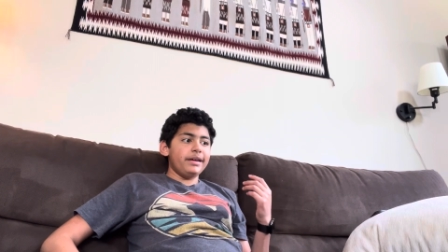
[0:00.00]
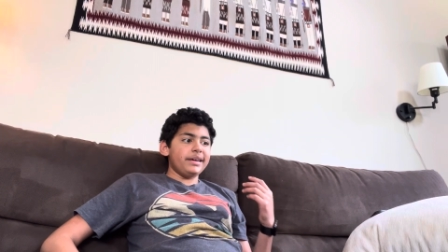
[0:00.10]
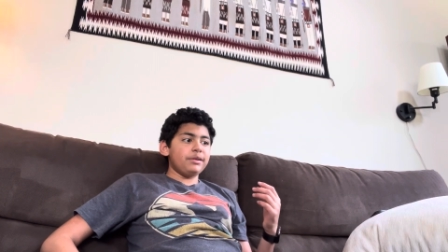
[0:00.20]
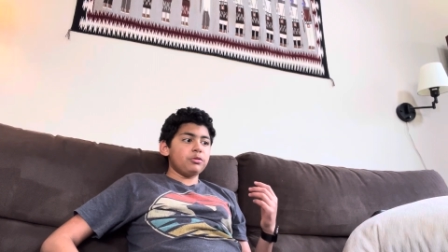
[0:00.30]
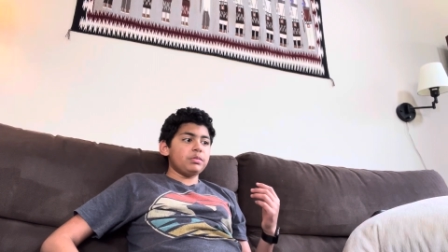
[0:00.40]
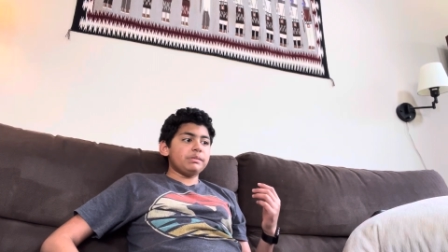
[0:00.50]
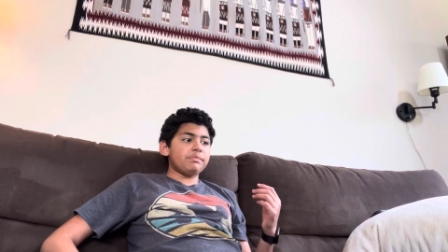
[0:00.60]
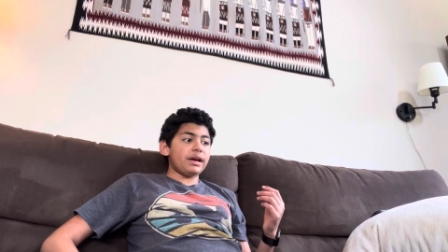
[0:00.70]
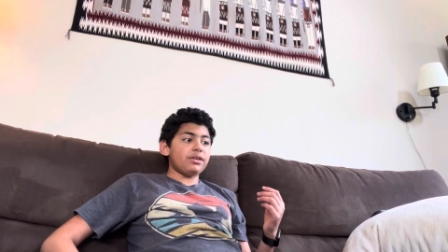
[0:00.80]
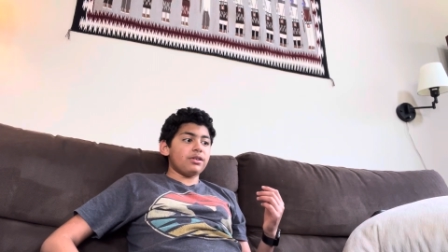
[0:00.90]
it would be
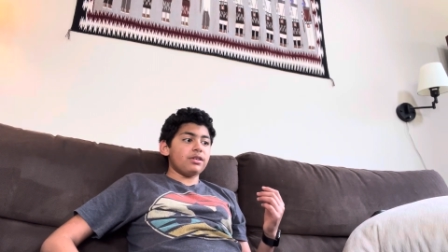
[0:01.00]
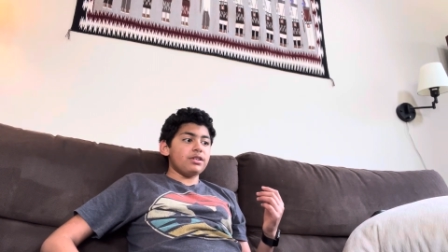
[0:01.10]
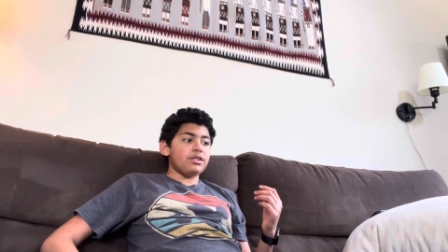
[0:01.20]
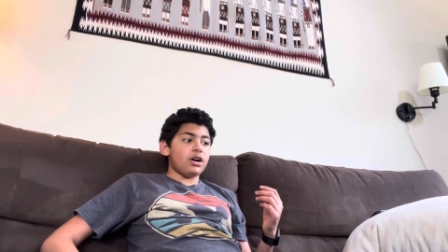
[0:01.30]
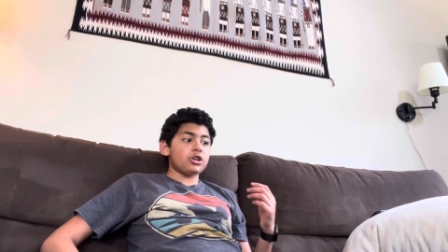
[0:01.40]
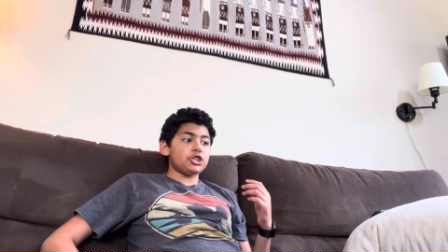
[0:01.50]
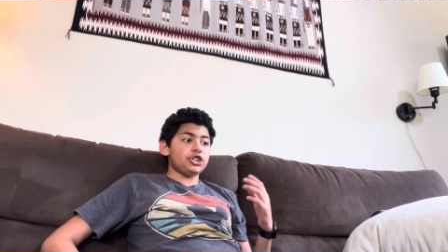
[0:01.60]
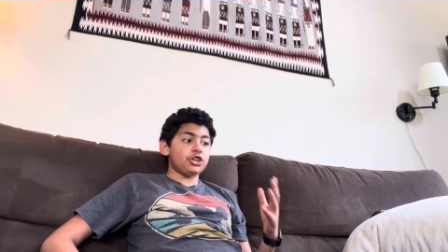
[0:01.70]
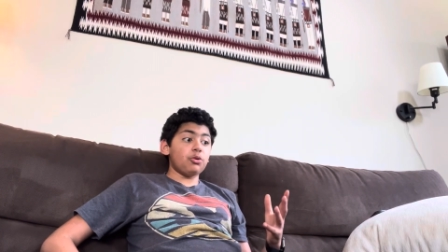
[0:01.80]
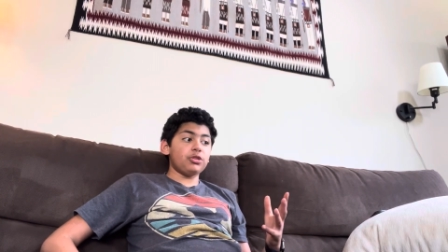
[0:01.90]
better not to
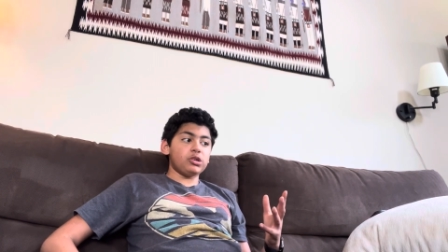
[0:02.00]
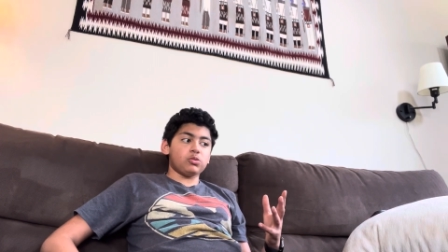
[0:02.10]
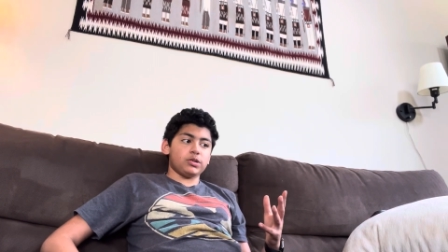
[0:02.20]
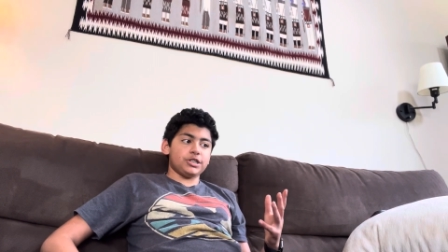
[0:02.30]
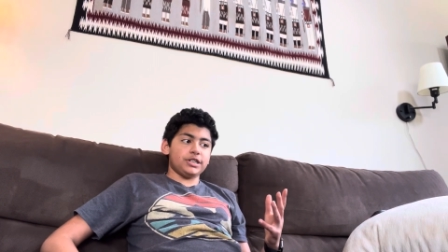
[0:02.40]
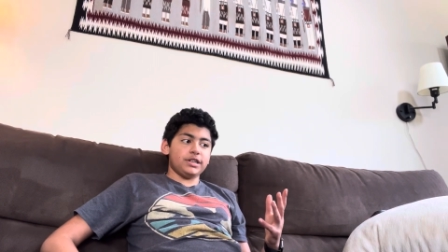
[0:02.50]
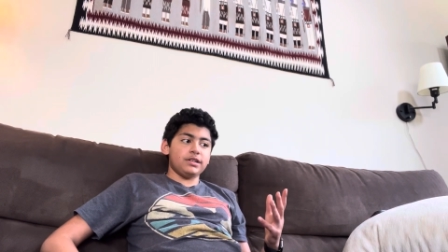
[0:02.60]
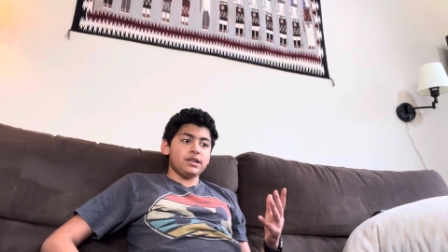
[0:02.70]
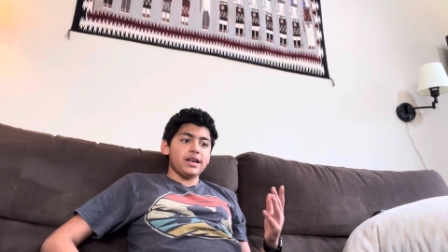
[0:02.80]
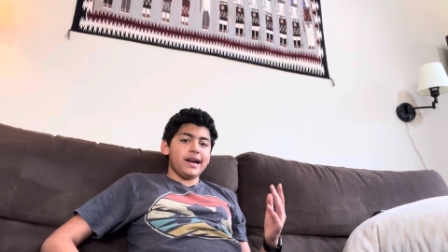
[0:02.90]
show the origin
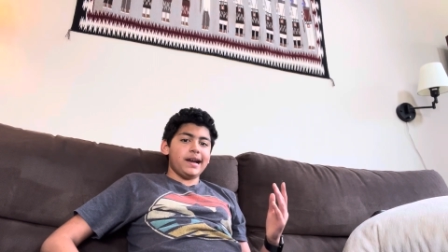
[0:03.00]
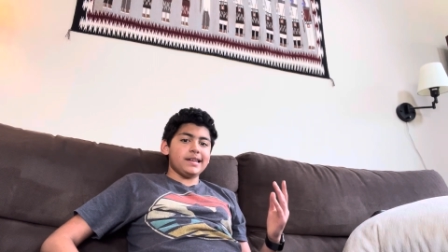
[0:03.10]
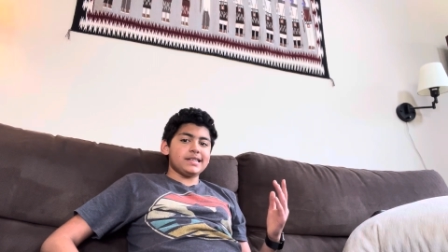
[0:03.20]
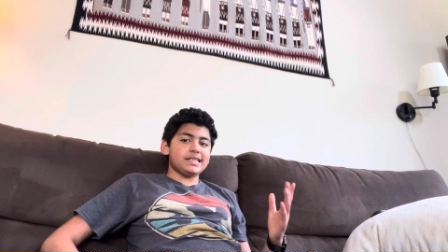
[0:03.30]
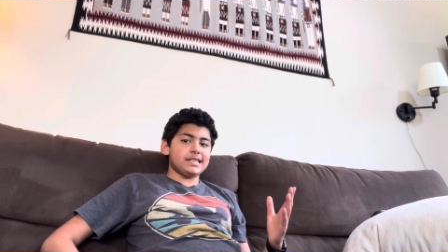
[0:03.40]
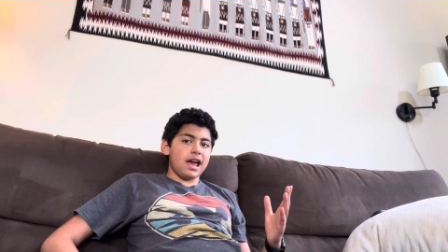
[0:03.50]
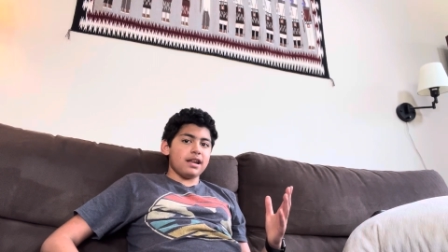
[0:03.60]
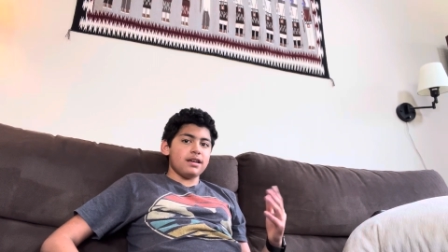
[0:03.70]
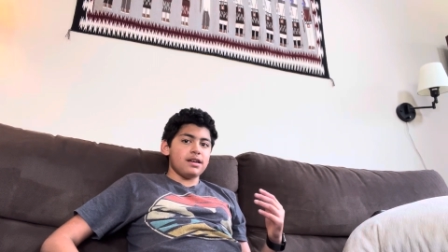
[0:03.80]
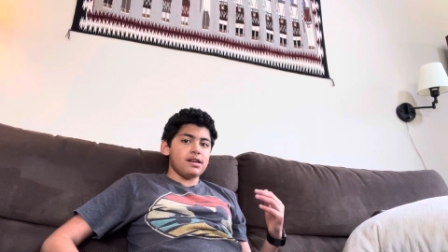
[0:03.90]
and
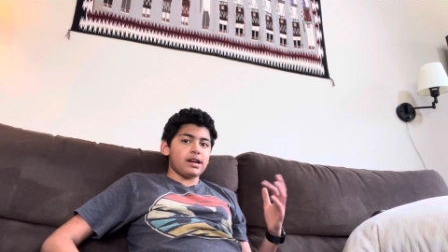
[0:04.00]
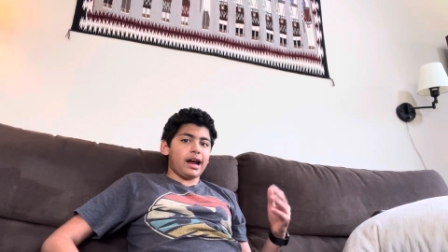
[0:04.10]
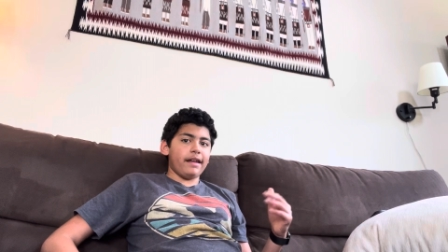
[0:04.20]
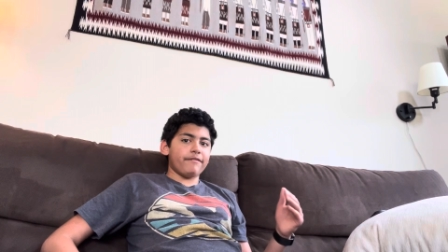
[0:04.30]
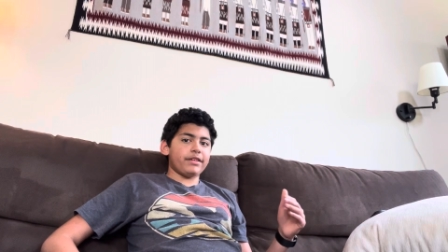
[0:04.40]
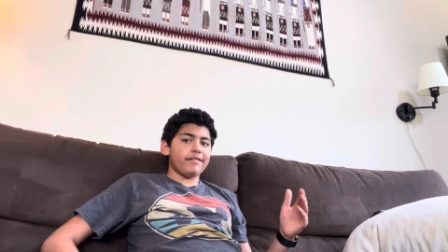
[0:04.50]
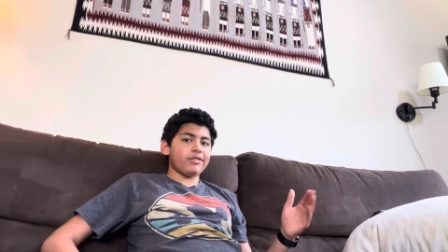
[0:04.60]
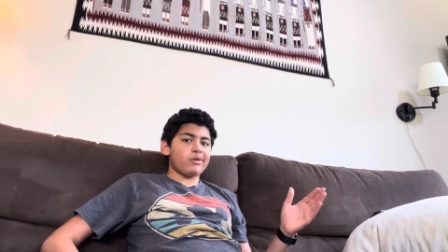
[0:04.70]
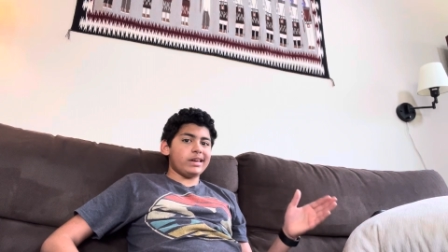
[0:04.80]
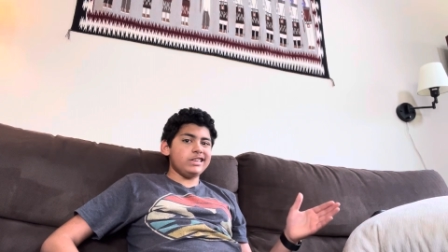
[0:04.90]
instead kind of give
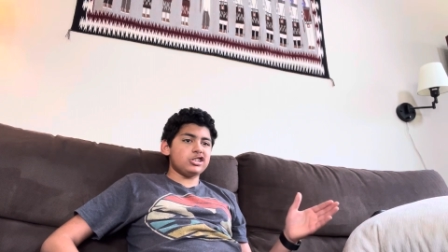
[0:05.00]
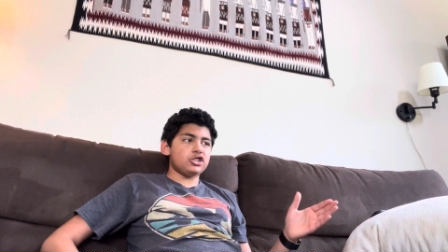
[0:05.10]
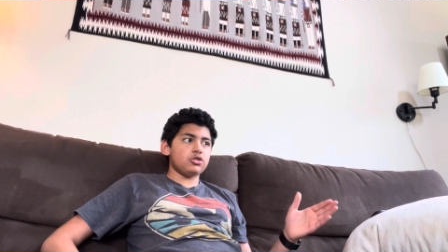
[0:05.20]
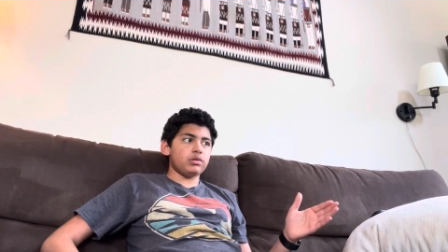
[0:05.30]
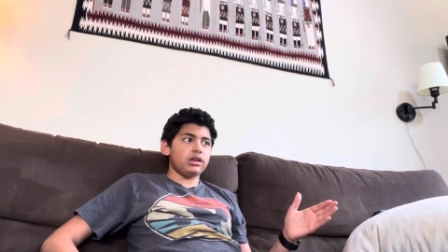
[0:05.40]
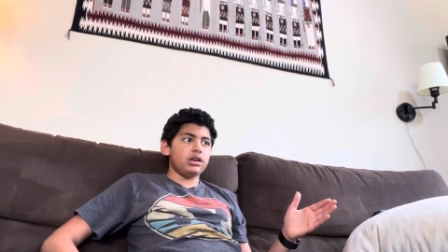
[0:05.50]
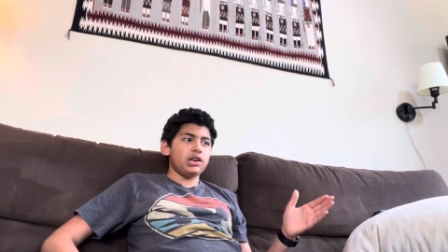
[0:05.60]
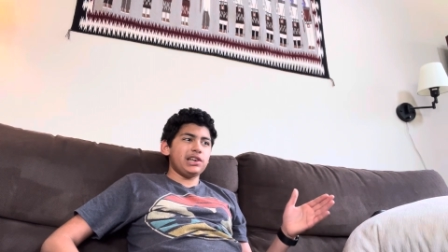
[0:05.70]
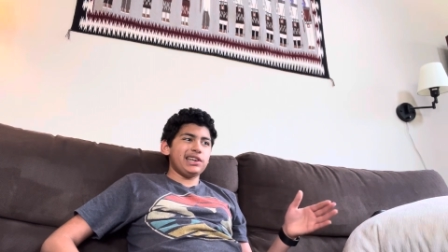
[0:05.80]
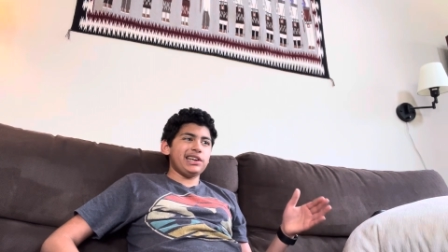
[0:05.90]
little hints to it
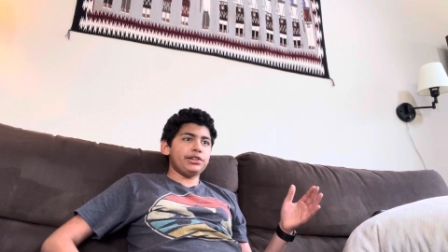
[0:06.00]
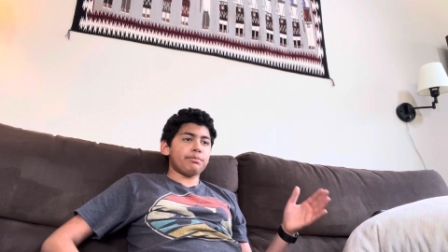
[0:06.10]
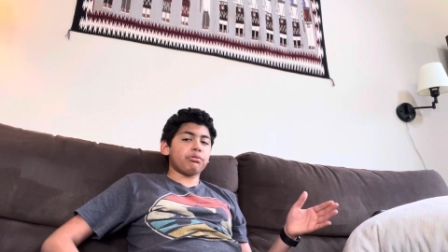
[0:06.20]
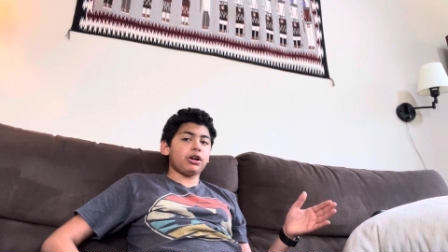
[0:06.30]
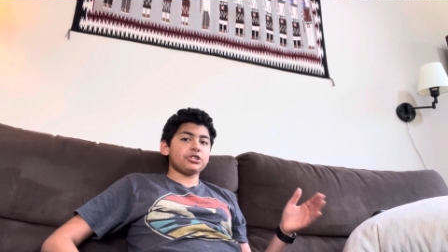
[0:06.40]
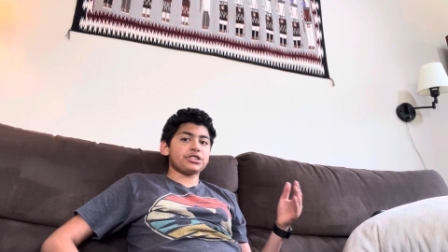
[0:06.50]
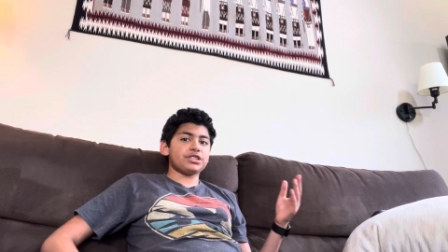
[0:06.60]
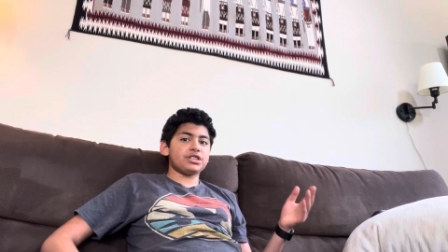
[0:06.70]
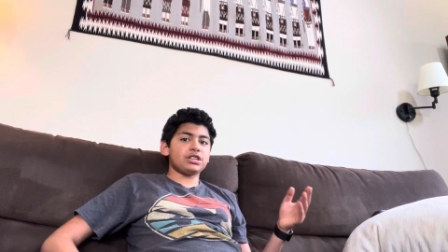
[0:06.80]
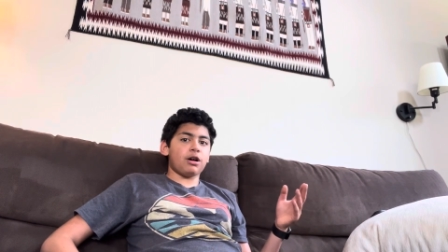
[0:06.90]
in the projects
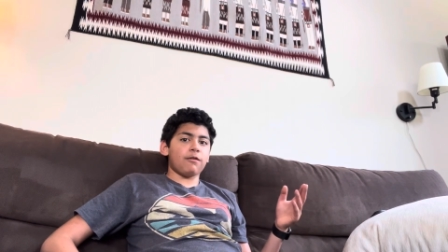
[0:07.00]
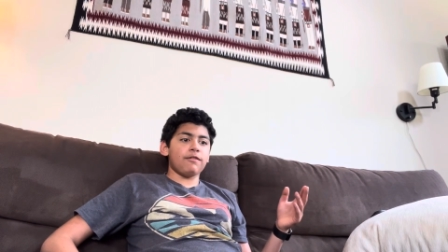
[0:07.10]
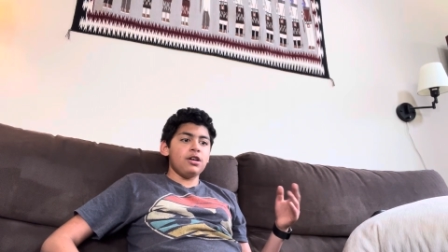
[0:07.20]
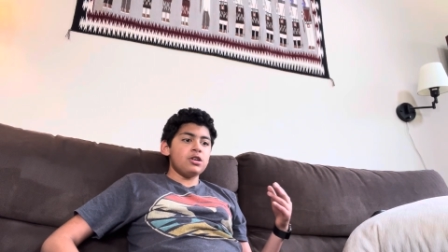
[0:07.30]
itself.